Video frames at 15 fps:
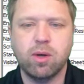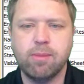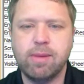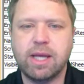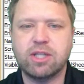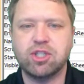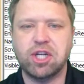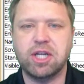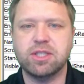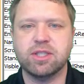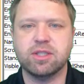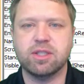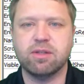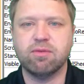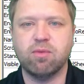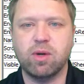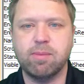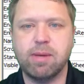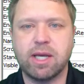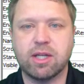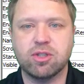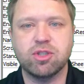to make changes if we
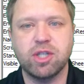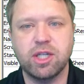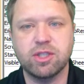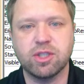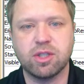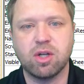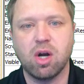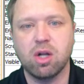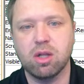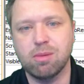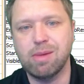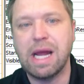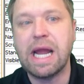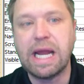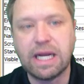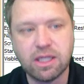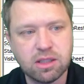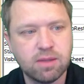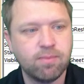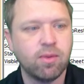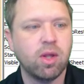make a change in column 8